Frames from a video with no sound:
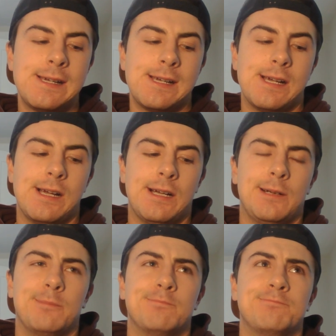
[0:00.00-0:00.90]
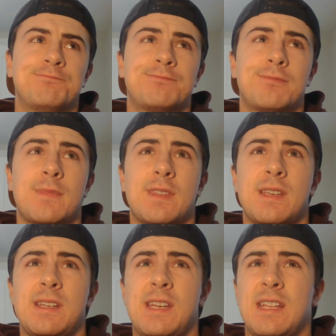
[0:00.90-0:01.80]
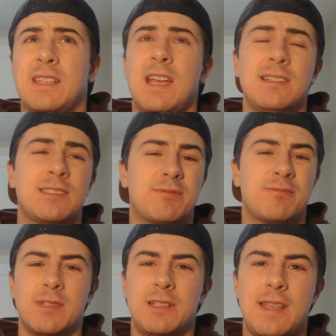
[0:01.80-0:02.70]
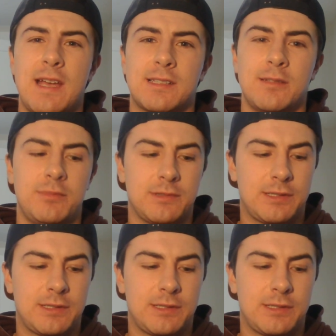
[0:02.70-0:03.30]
Um, and yeah, it's really that simple.